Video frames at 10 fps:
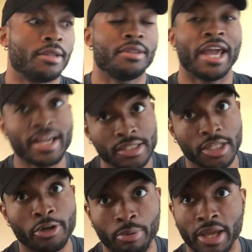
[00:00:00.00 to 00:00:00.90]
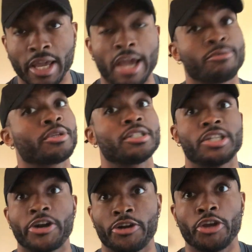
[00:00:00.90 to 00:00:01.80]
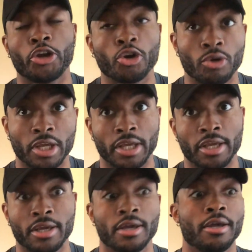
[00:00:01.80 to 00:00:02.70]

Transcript: they could still play games because they're in the EuroLeague,